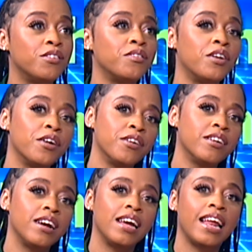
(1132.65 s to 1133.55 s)
of her
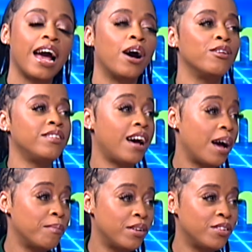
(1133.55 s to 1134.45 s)
and how
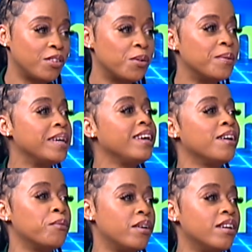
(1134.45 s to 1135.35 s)
time consuming
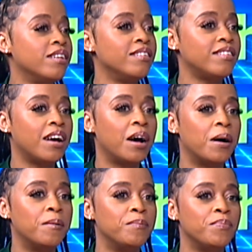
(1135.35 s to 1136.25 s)
it was,
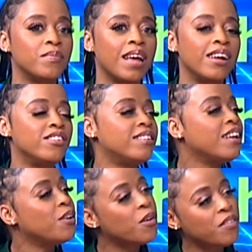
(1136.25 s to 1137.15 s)
I just
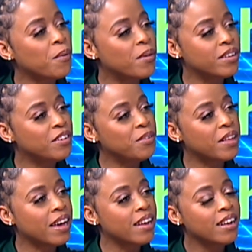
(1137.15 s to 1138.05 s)
didn't know if I wanted to do
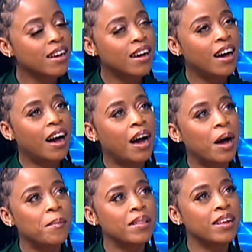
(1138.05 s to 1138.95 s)
that.
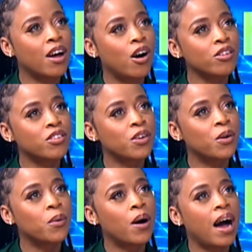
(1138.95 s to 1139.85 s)
And then
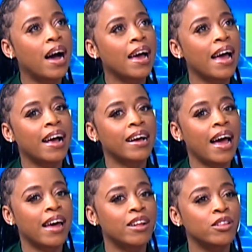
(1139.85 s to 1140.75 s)
also I
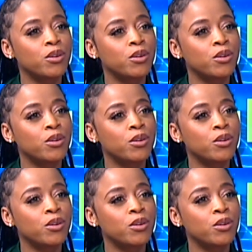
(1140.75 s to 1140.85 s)
had a little